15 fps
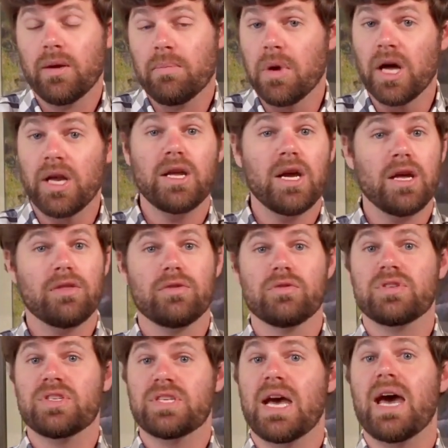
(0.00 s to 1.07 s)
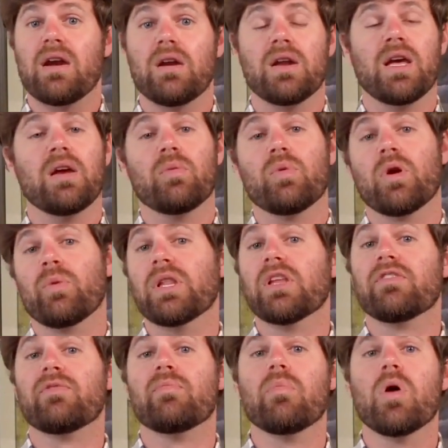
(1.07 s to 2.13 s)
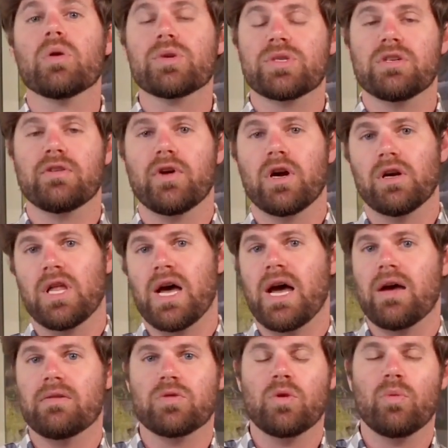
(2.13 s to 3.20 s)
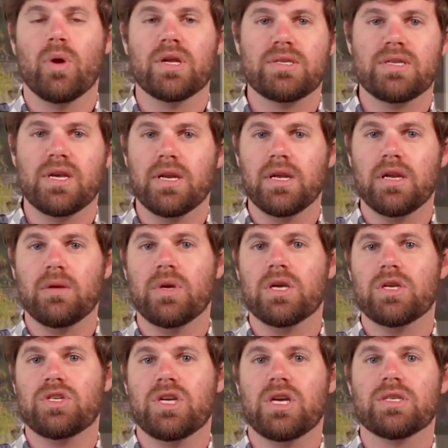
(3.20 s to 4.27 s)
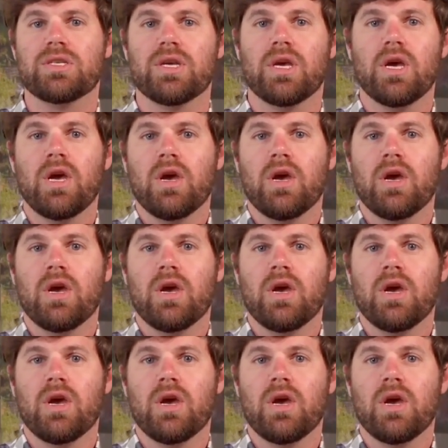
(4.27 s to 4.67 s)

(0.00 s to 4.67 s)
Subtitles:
Monday through Saturday, where we live most of our lives, we want Sunday to be a chance